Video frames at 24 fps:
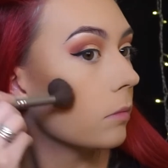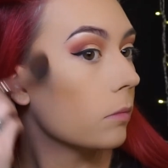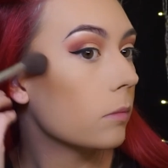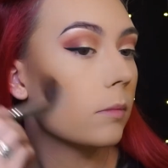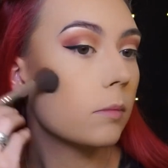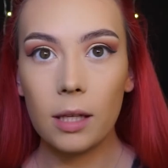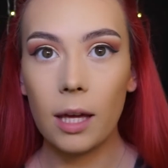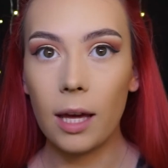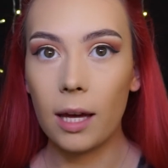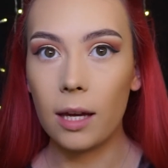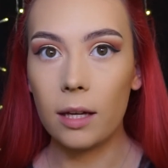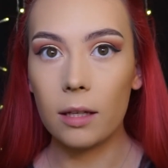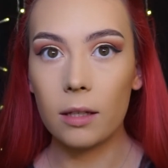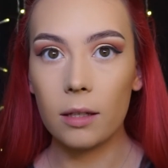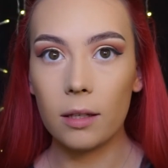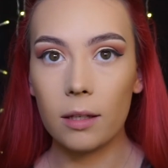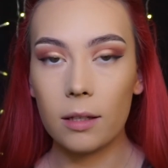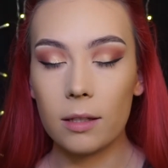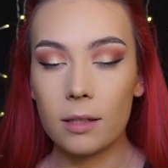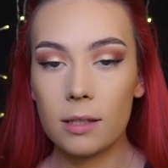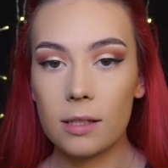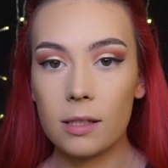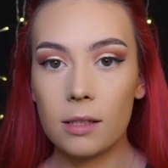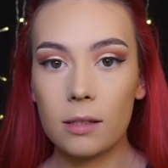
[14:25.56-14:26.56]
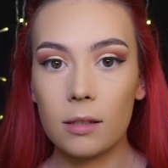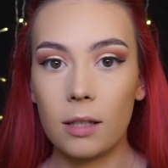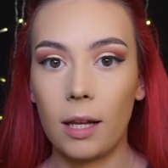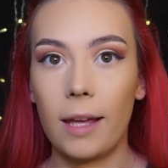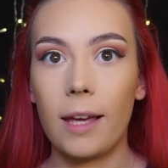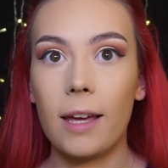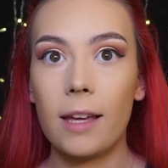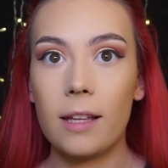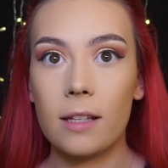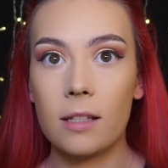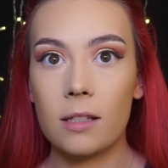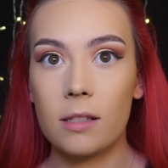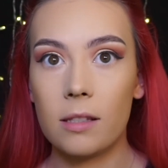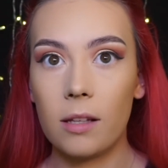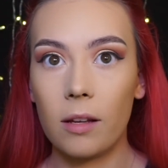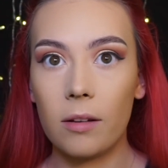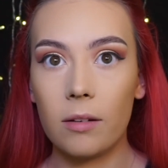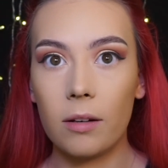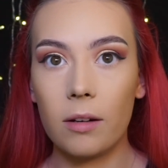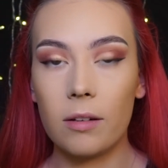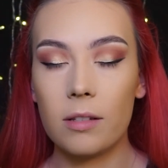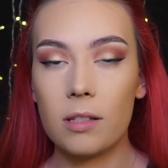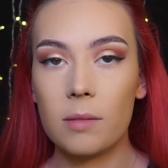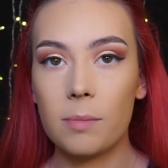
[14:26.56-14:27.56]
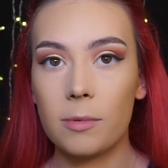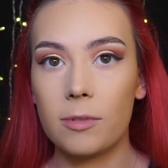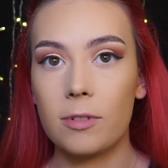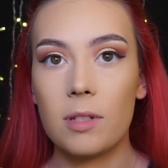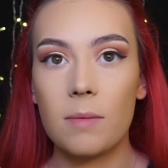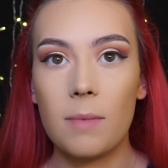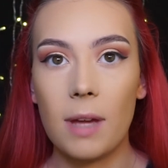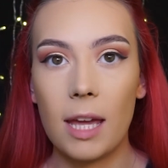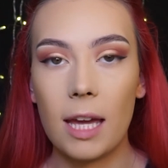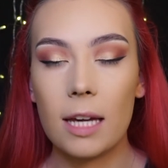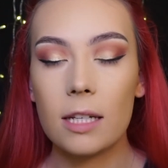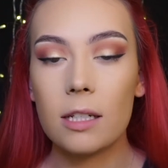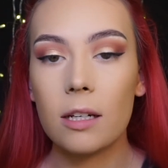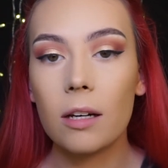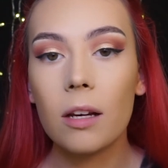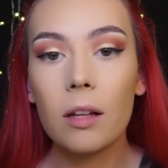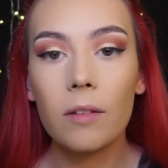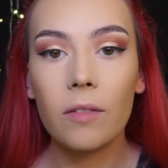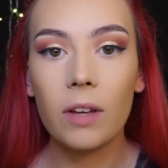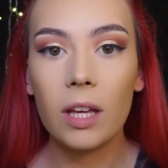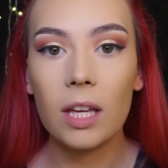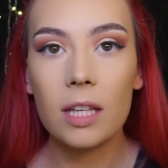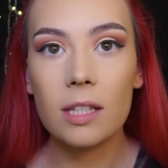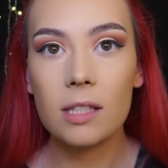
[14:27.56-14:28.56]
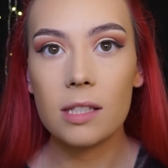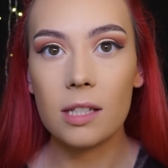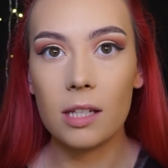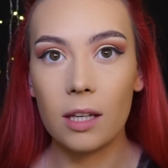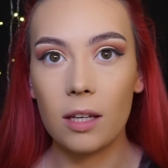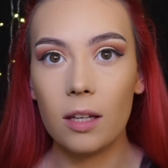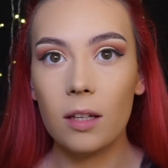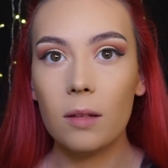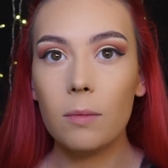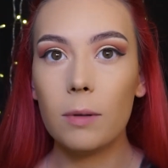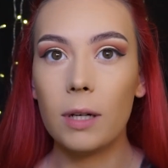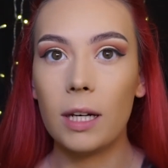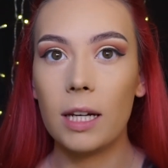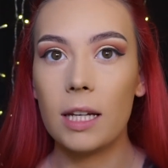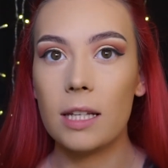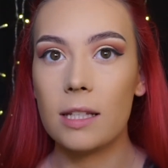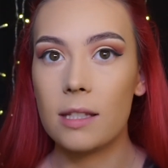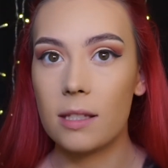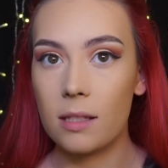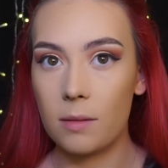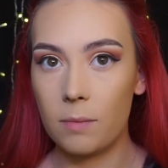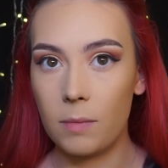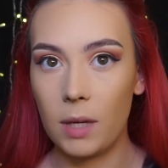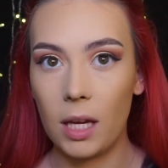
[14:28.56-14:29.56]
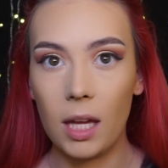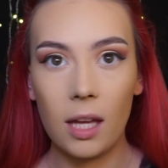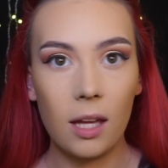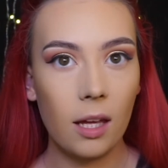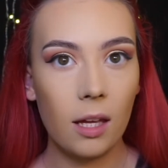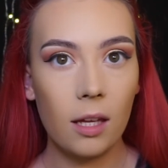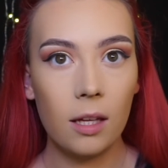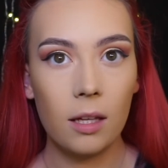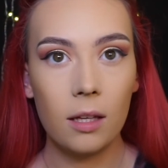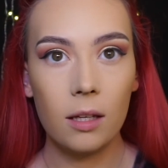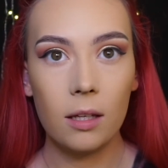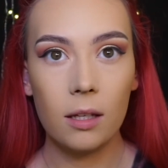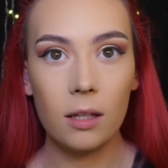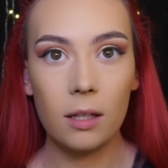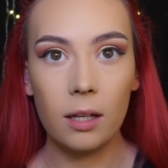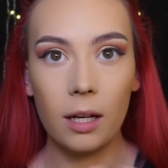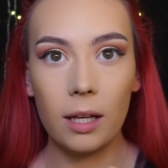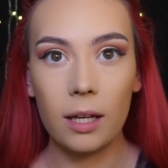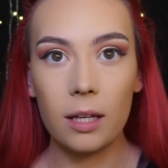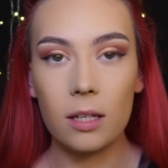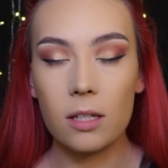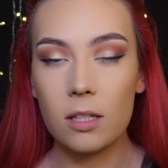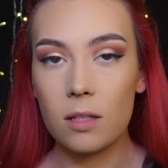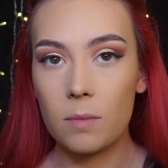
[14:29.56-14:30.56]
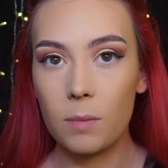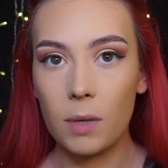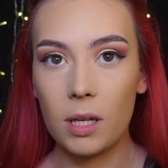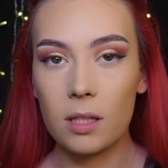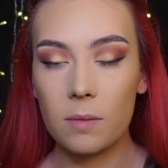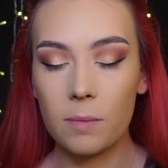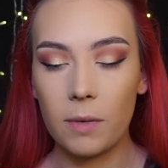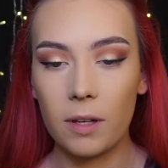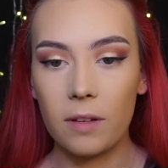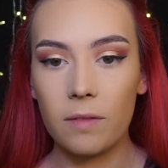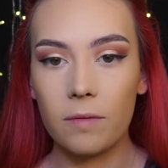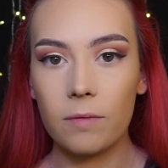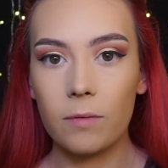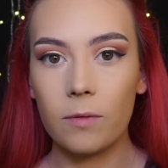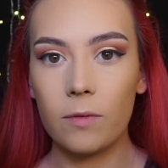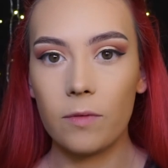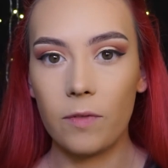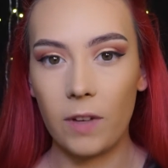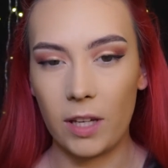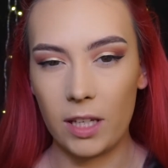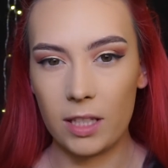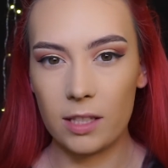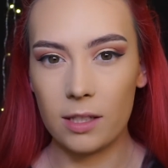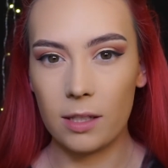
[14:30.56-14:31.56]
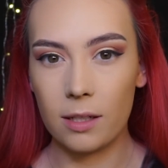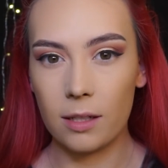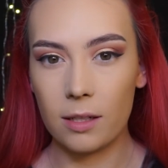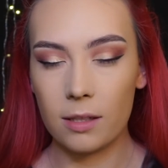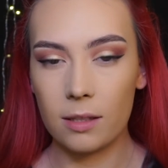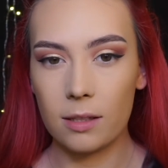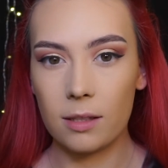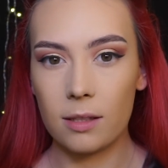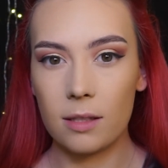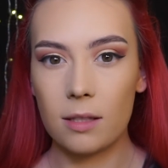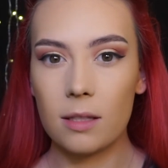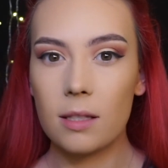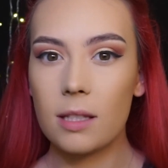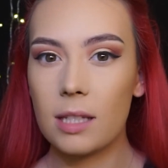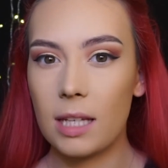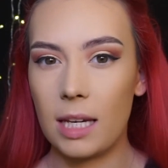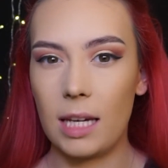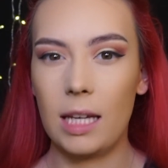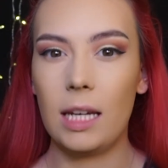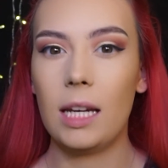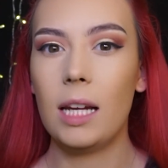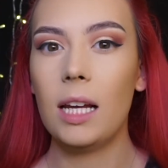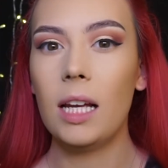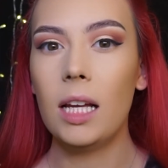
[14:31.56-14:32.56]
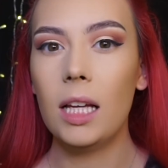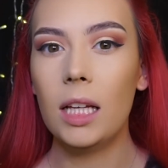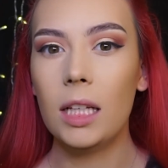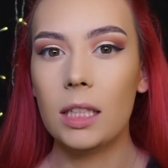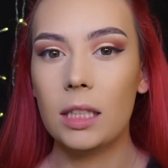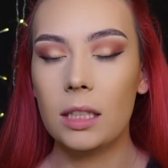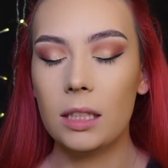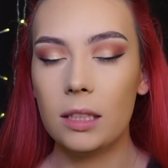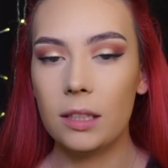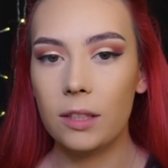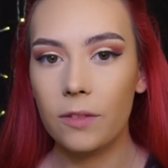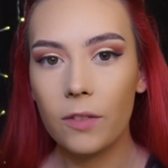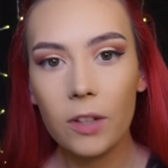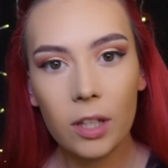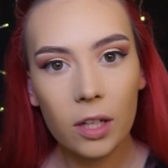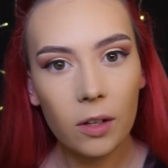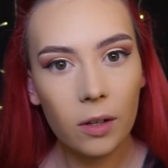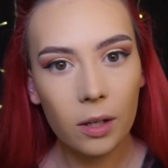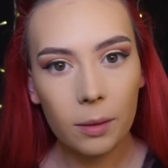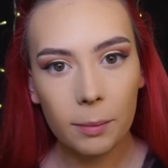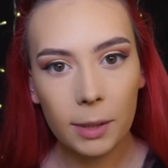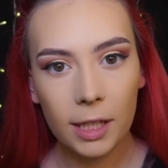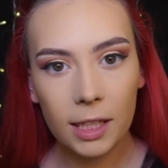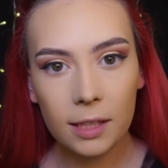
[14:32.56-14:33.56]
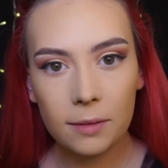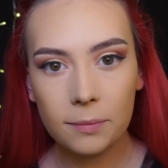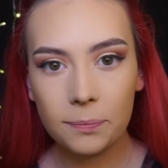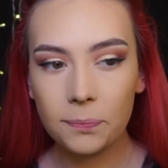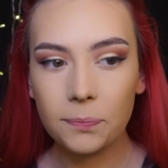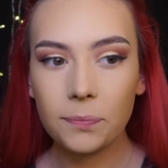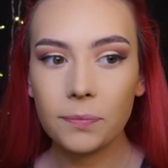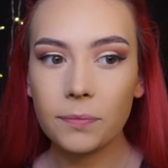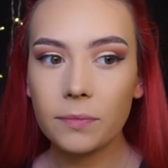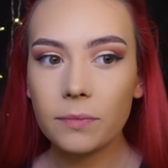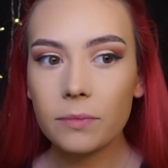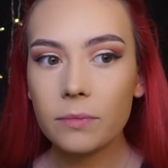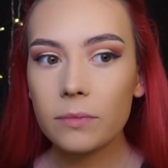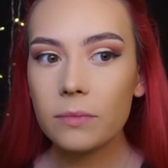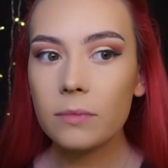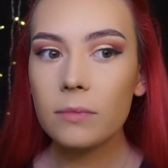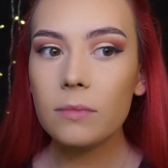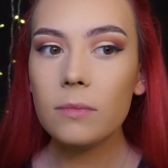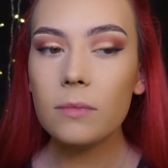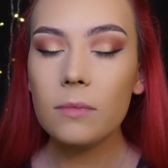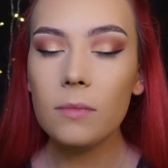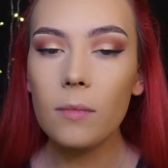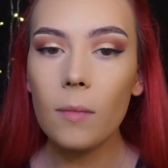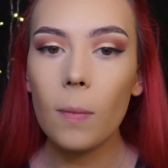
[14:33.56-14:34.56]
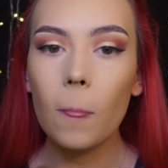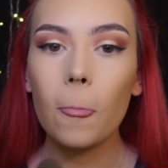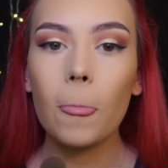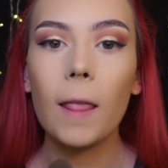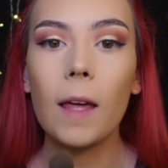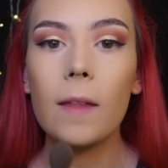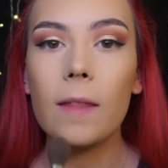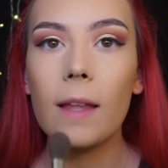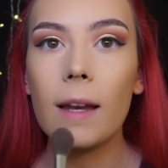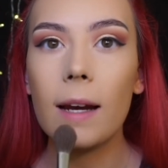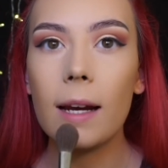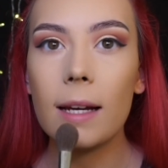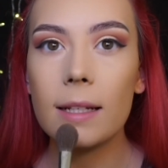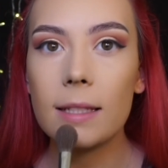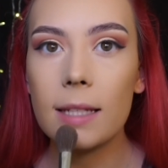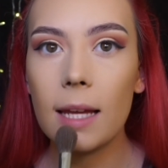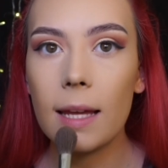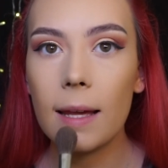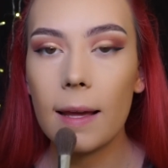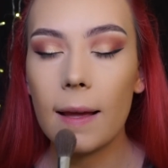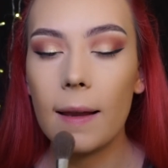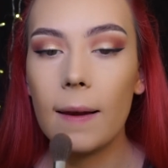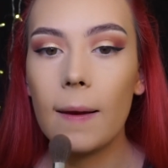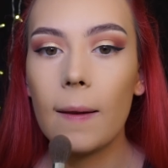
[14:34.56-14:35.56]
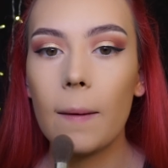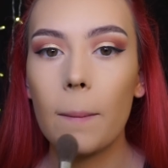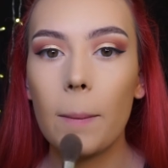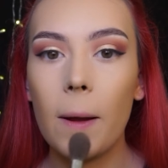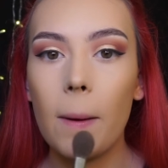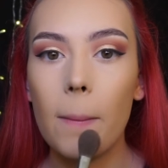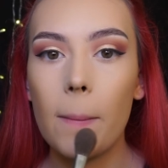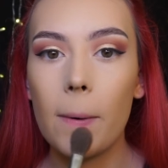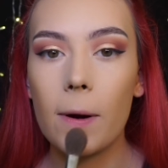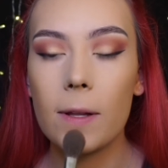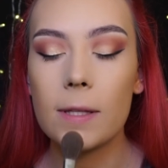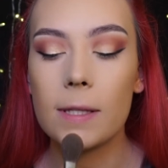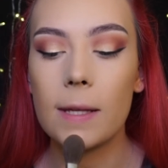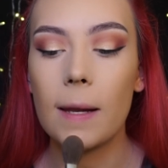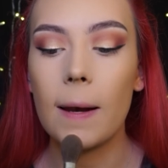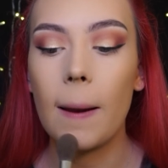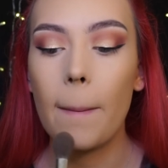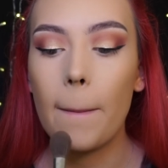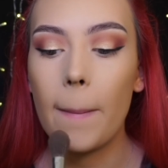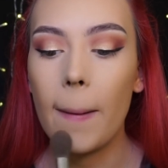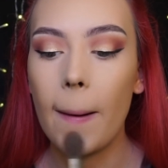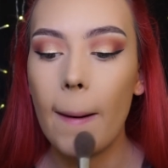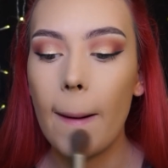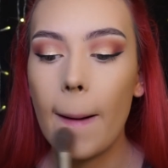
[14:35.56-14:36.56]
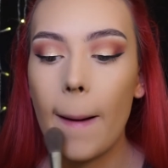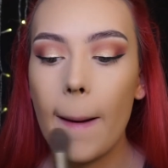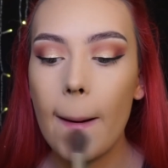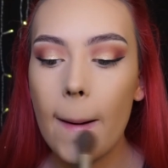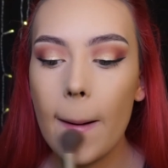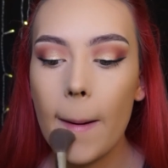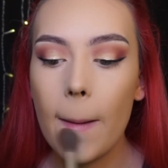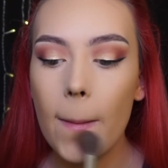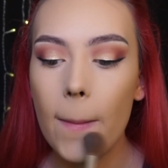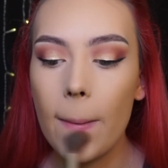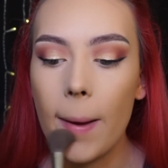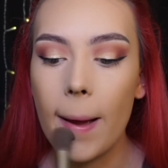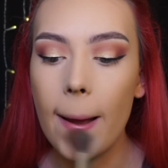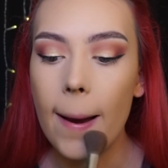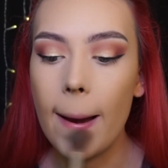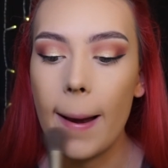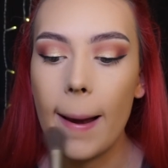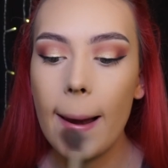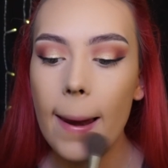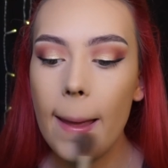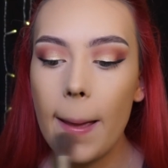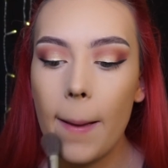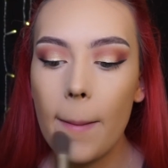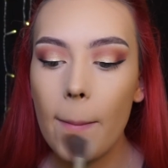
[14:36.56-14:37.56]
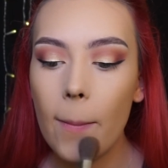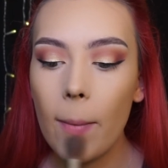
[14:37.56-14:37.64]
Yeah, you can, like, it's so noticeable to me. I don't know if it is to you, but it is to me. Like, it just makes my face look skinnier, if you know what I mean. And then I take a little bit of bronzer and I put it under my lip,